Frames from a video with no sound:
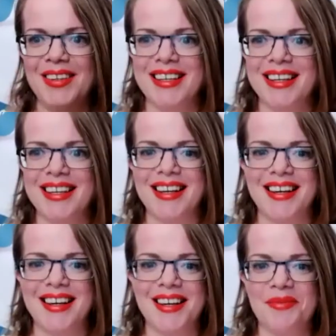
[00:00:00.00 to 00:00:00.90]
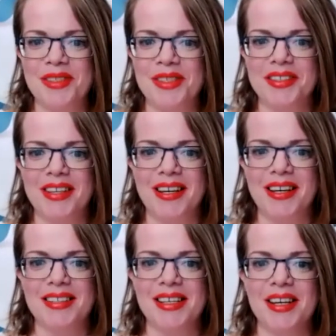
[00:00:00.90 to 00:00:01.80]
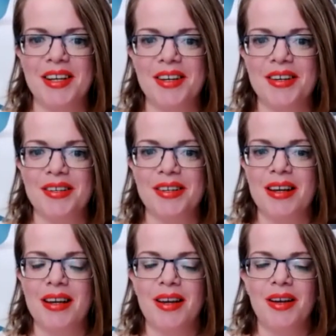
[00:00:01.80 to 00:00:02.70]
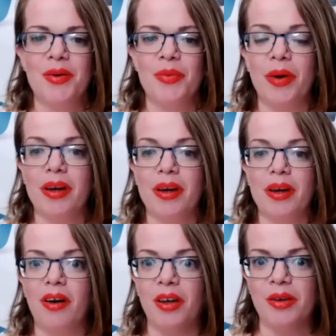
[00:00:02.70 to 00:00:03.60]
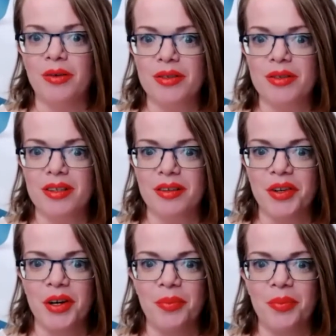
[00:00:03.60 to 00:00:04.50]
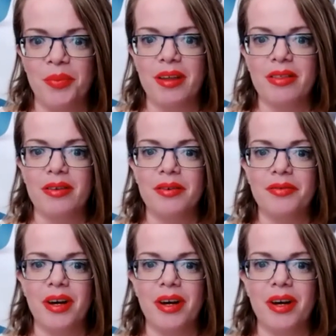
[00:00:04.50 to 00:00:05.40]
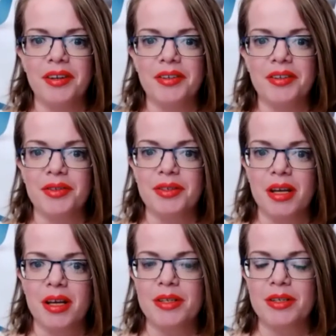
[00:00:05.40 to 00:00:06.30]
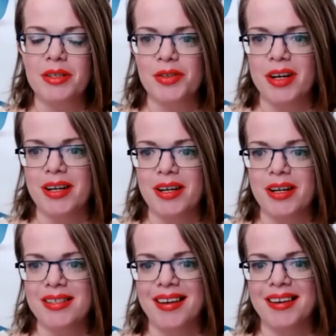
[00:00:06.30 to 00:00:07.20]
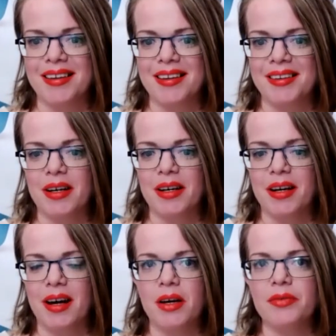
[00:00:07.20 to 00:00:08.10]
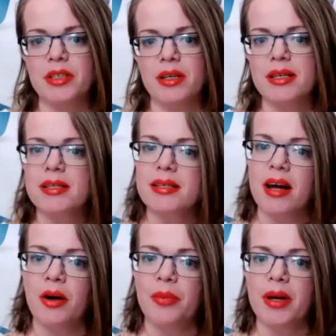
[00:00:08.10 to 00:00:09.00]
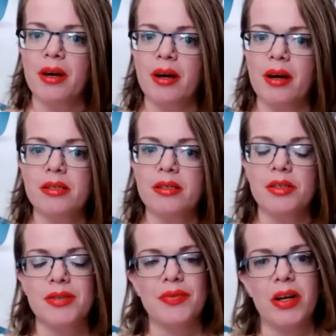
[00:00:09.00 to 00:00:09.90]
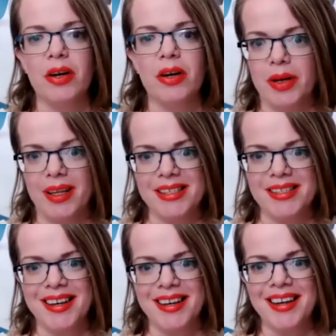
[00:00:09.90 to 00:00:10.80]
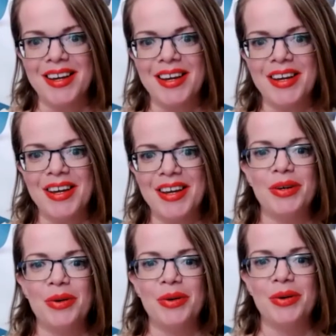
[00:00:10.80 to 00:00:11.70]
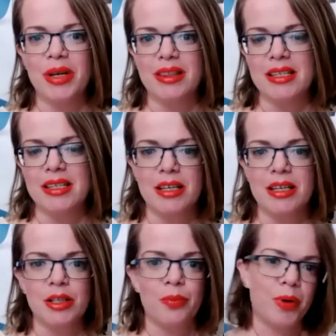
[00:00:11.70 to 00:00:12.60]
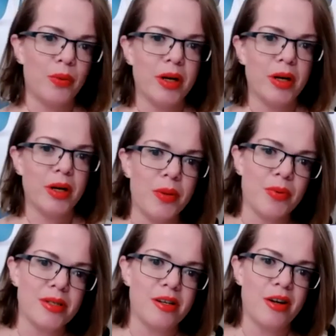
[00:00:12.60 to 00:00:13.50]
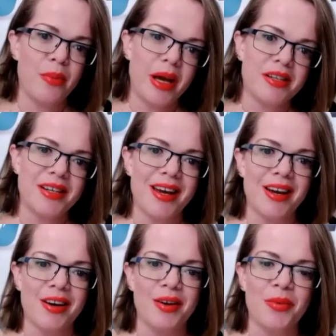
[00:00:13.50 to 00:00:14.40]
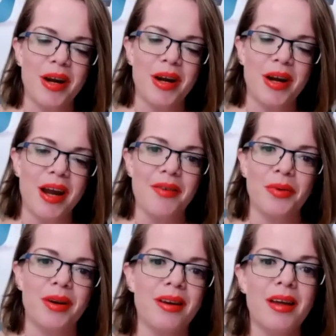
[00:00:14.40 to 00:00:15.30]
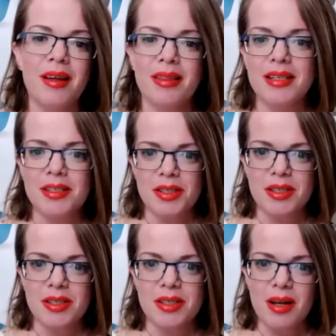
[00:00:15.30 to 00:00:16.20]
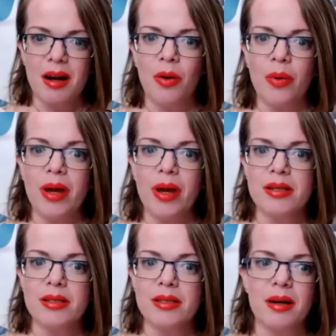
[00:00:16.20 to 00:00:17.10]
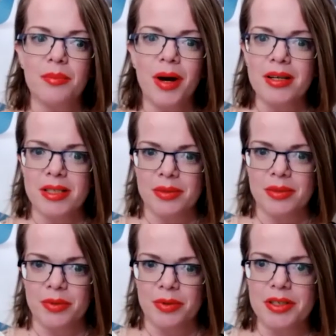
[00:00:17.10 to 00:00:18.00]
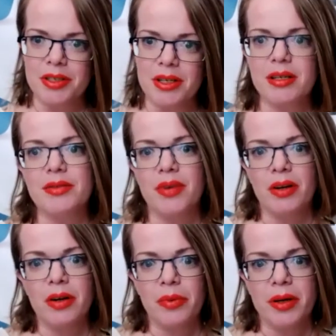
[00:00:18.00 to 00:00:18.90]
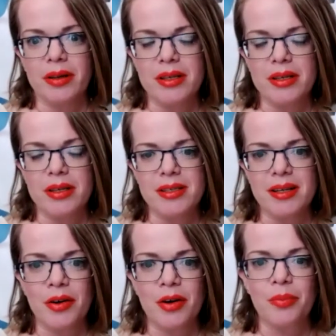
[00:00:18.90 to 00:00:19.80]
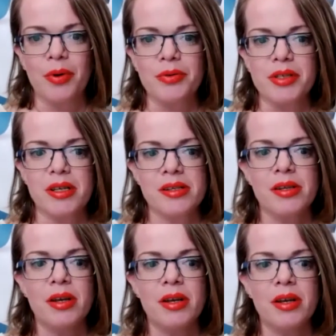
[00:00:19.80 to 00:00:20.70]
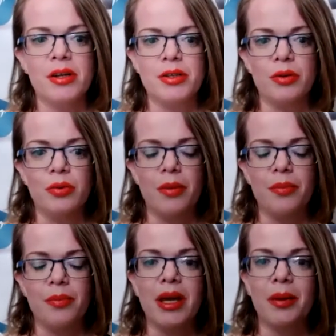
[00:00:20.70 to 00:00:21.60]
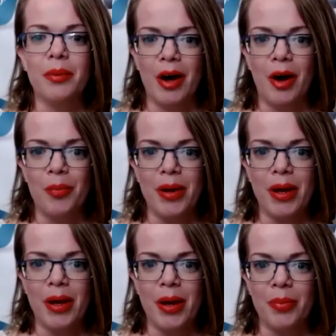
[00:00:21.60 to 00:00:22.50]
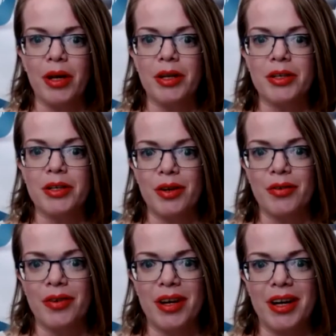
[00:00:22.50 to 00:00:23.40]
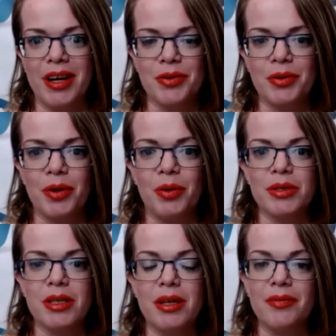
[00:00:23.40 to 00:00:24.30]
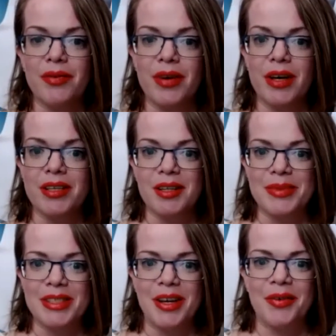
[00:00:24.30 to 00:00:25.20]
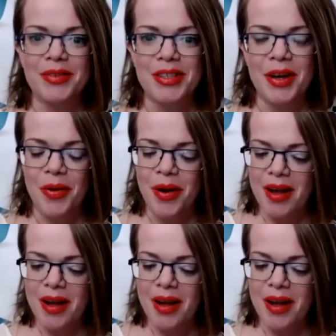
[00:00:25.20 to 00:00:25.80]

Jenny. I'm so excited to hear. We could all use a little help with financial tips and tricks. And I love Jenny's style because she's very realistic. You know, you read these things, put away 20% of your paycheck or what have you. And that's just not always possible. And Jenny is very realistic in her approaches to being able to help people reach their financial goals and invest in themselves. So,